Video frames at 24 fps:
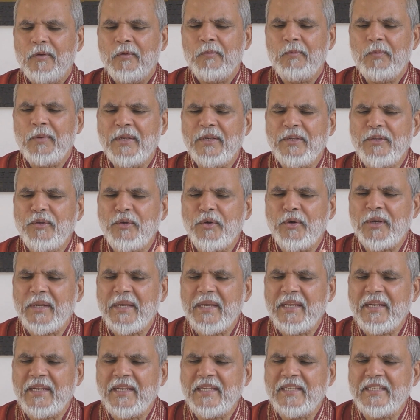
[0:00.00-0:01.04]
When your
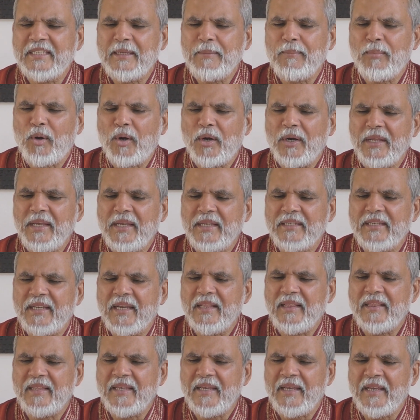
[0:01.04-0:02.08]
energy body is
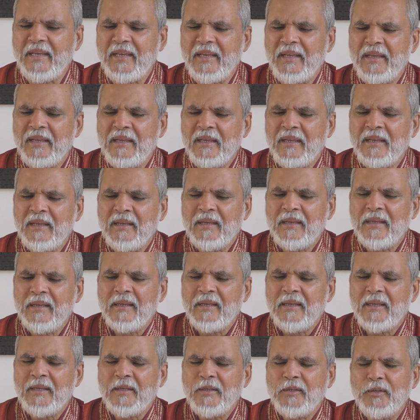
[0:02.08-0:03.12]
healthy,
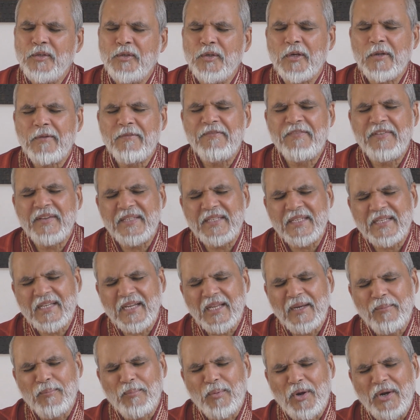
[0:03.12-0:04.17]
Your
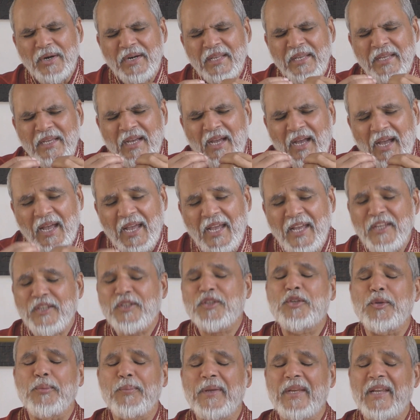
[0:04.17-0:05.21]
physical body has
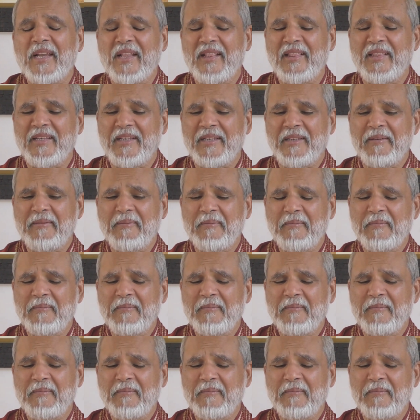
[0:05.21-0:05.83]
to be healthy.